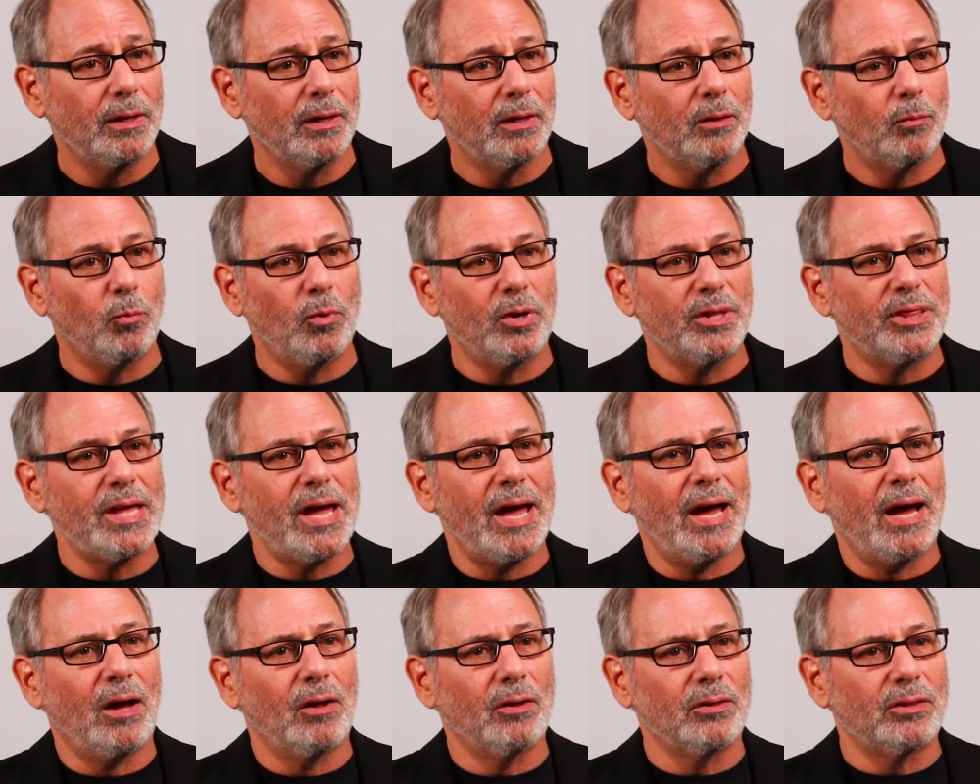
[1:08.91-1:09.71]

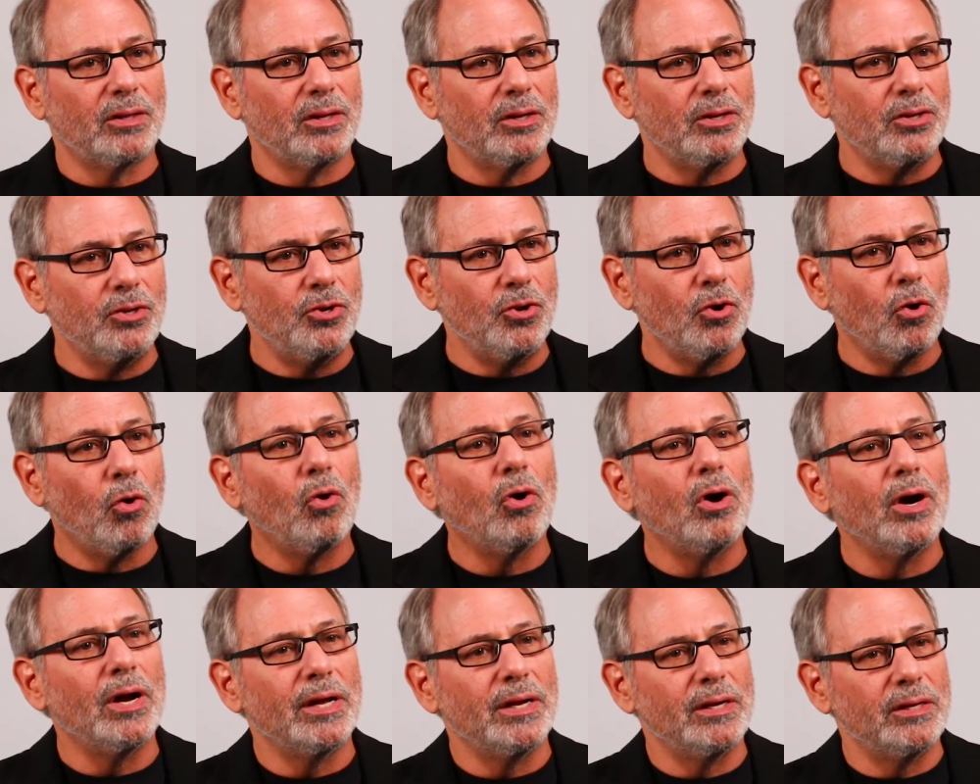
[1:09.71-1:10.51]
without the
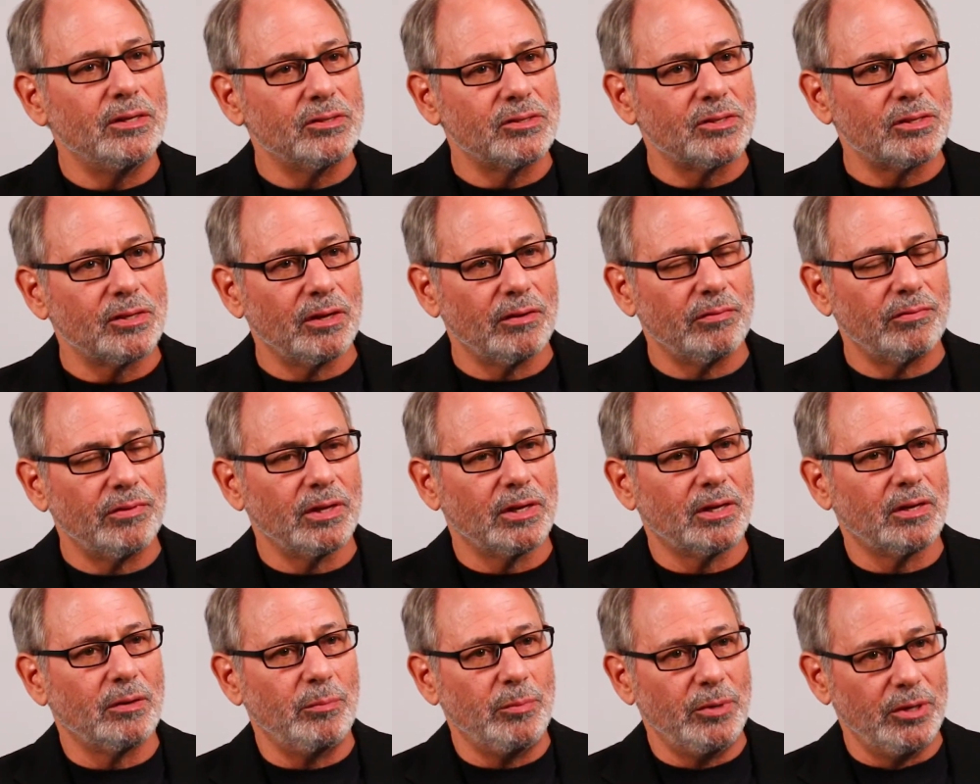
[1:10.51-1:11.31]
noise of the
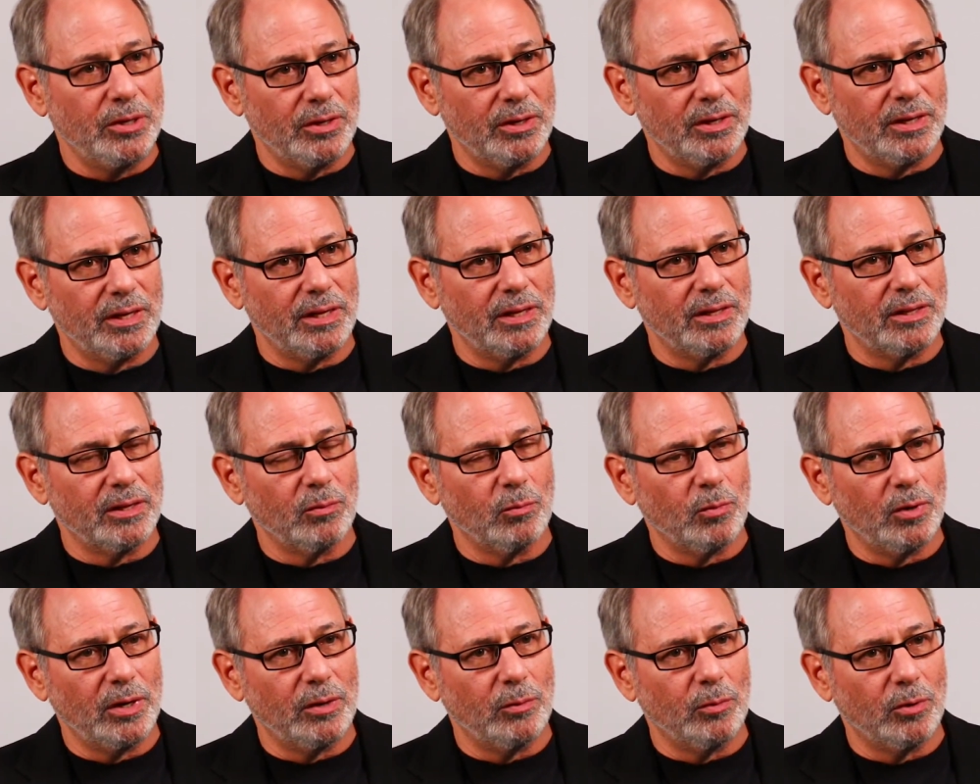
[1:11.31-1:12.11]
community that
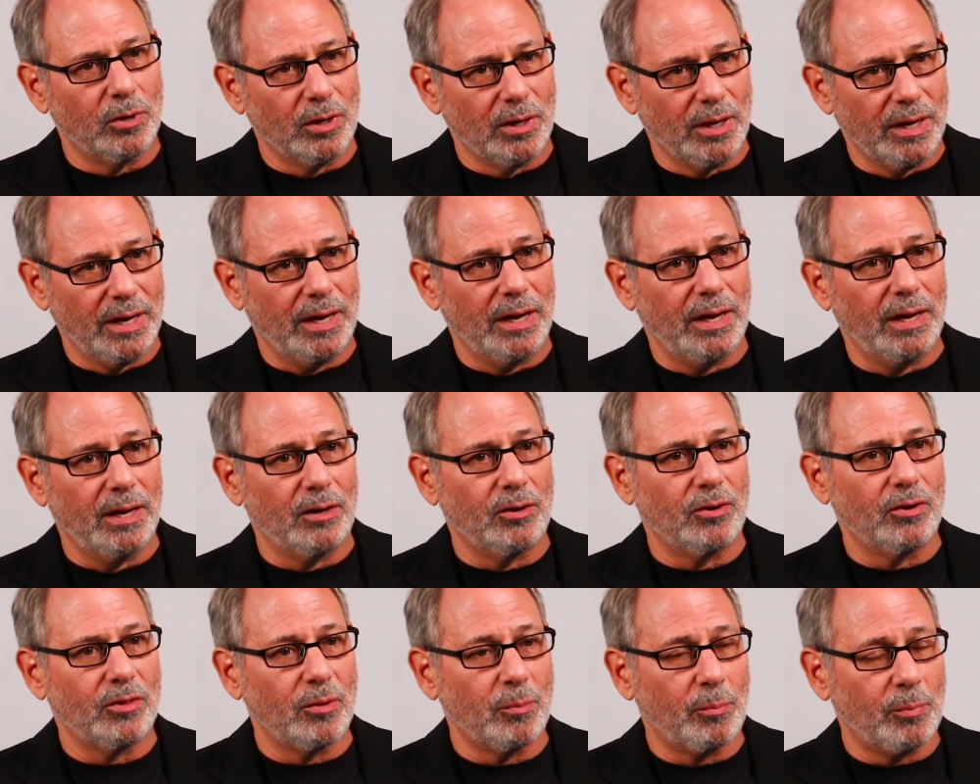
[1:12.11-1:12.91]
we were in
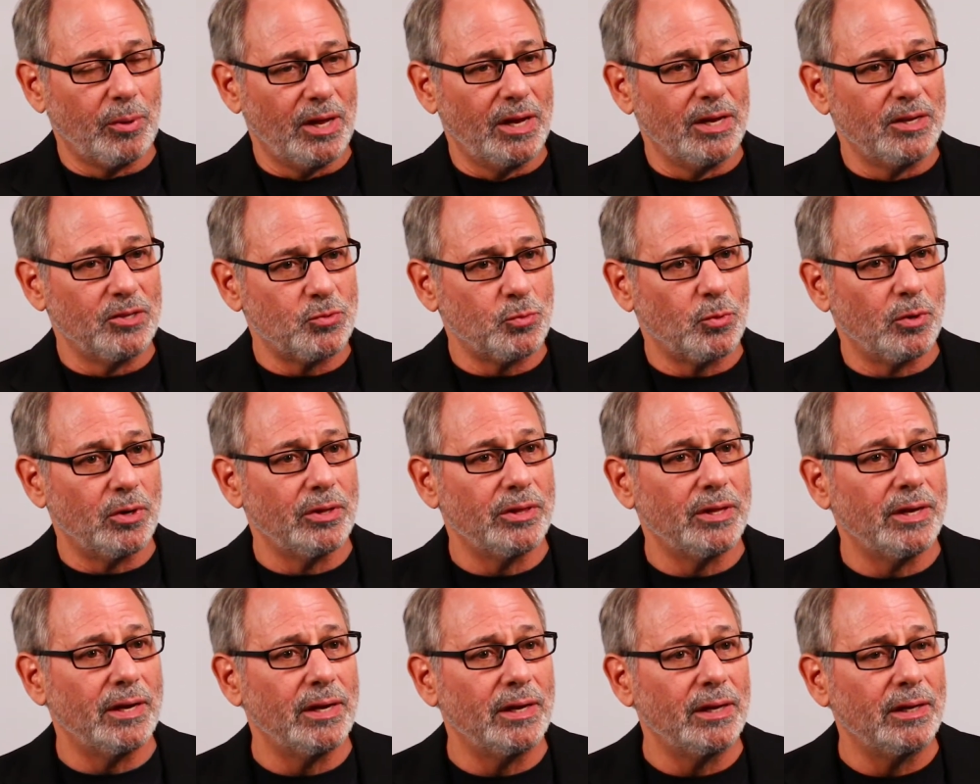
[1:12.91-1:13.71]
or the place where
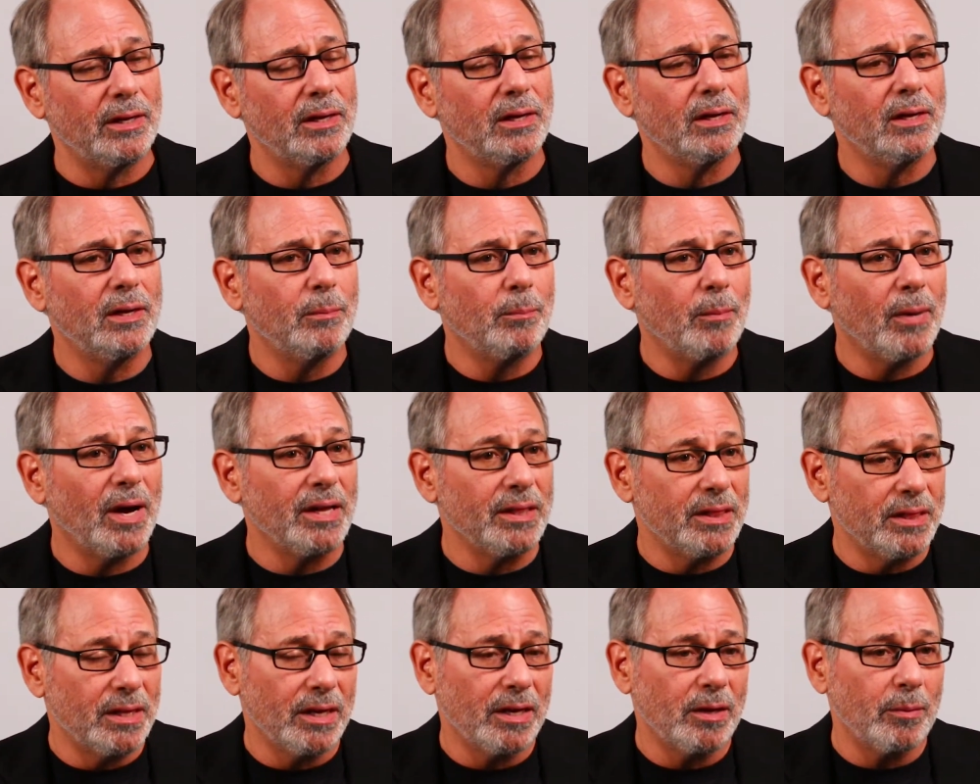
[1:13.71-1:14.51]
they might
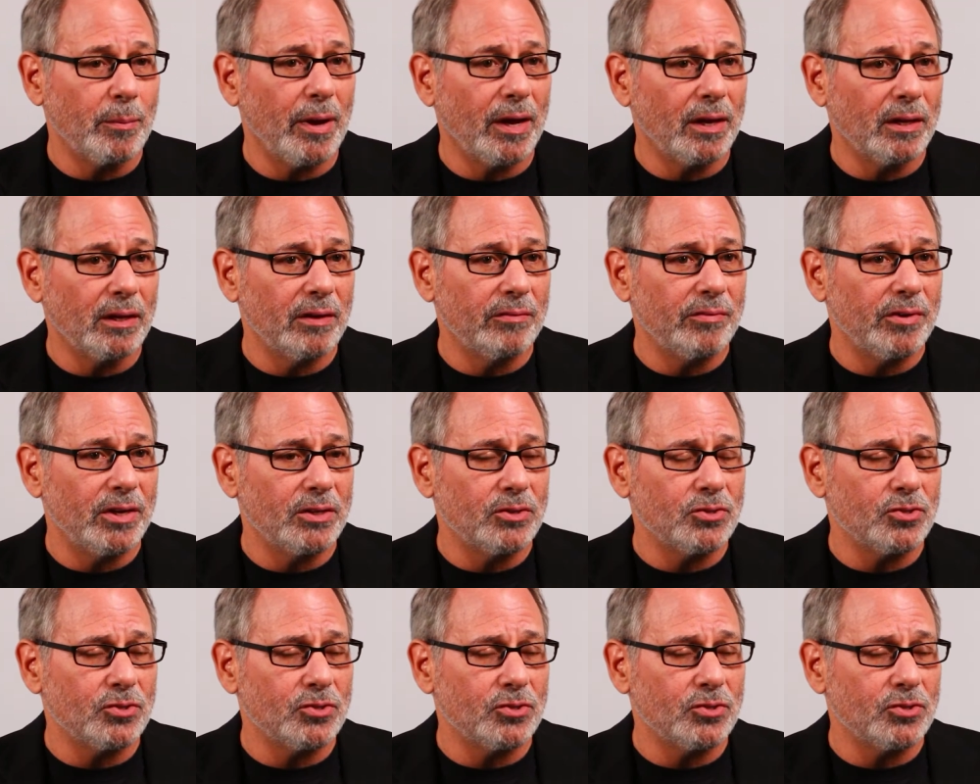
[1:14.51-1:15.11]
think about living.